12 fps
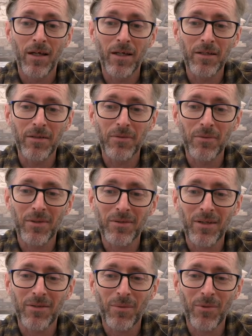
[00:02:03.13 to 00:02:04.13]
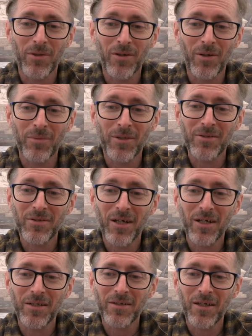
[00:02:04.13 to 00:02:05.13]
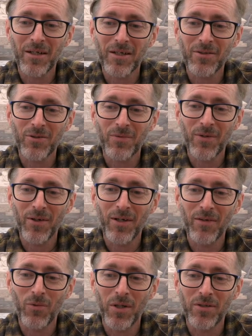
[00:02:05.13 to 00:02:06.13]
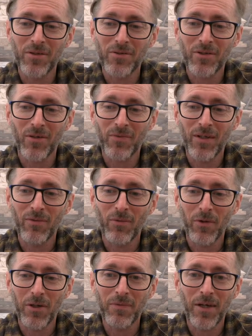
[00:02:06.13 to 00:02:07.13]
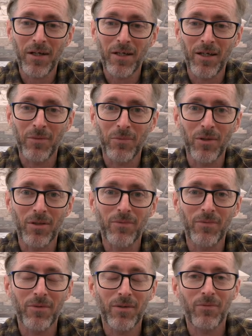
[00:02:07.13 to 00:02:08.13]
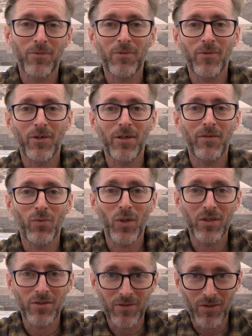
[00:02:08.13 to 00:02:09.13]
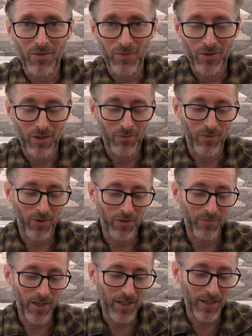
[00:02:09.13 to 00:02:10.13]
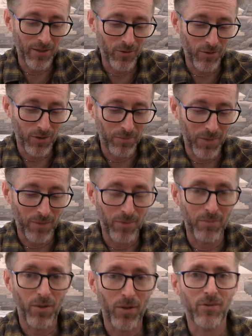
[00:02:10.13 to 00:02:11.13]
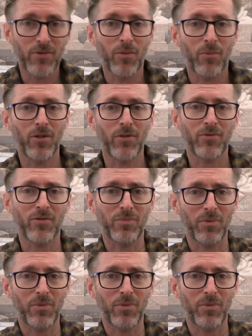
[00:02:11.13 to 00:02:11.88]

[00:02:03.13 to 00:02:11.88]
And we just had some of the comments, Jane, say, unless you're very overweight yourself and have a very fat hand. Well, if you're very overweight yourself and you have a very fat hand, you could maybe borrow someone else's.